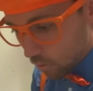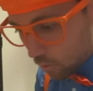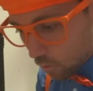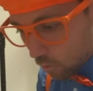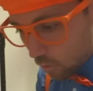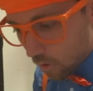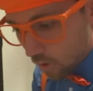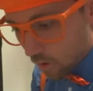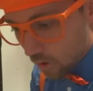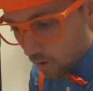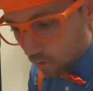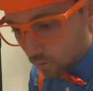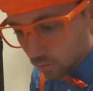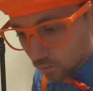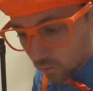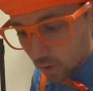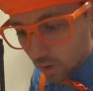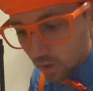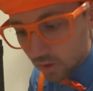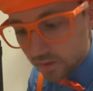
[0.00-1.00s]
Whoa,
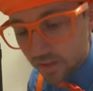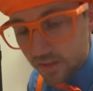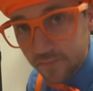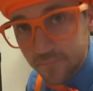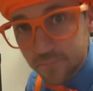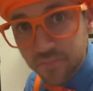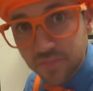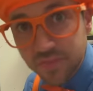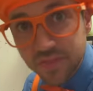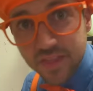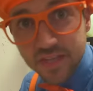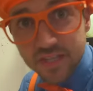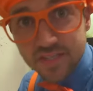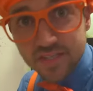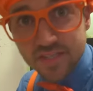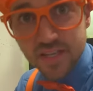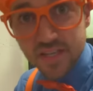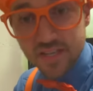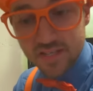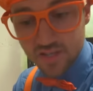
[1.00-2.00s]
look,
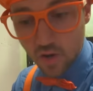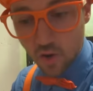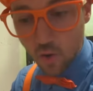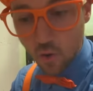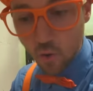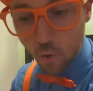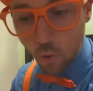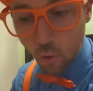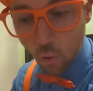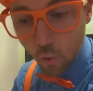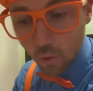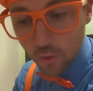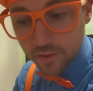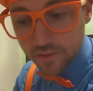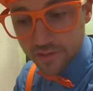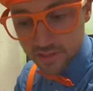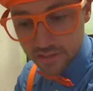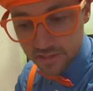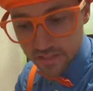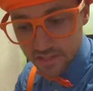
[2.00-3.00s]
this is a
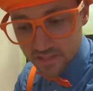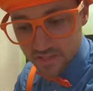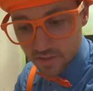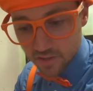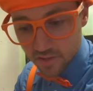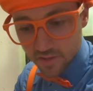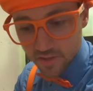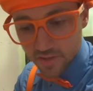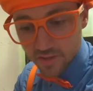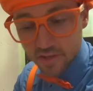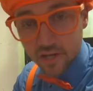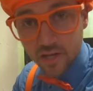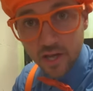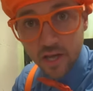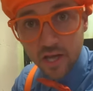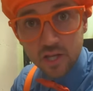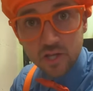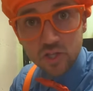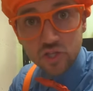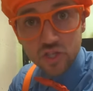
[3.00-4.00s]
horned lizard.
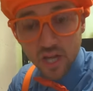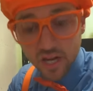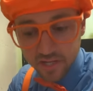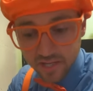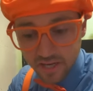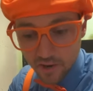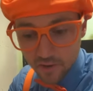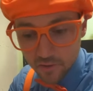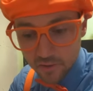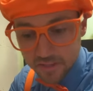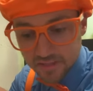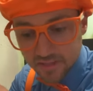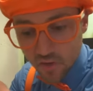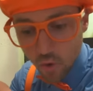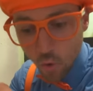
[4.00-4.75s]
Check out its